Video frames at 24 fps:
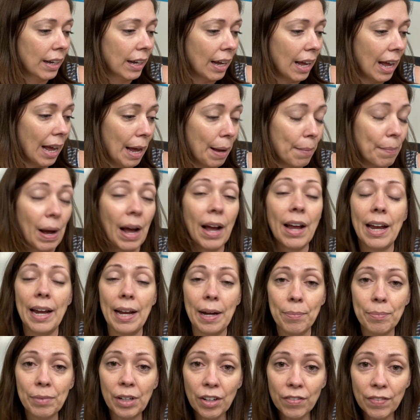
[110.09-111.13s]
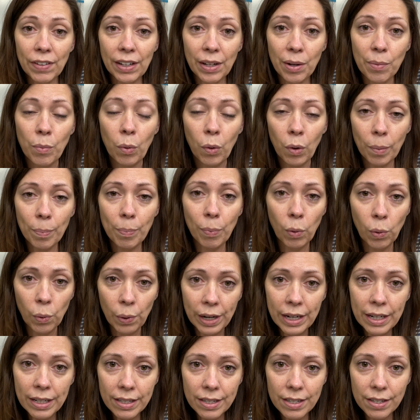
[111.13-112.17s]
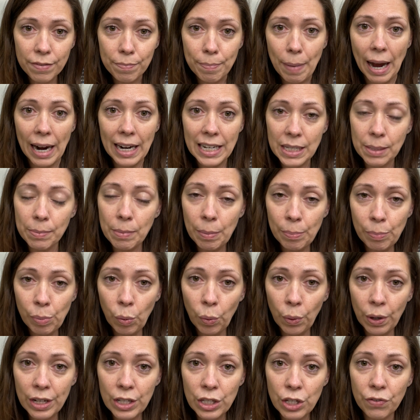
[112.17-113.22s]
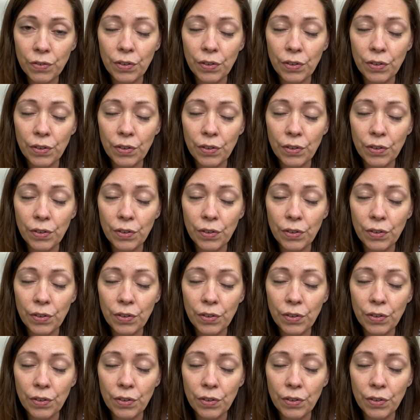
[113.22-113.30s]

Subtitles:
I am giving more points, maximum points,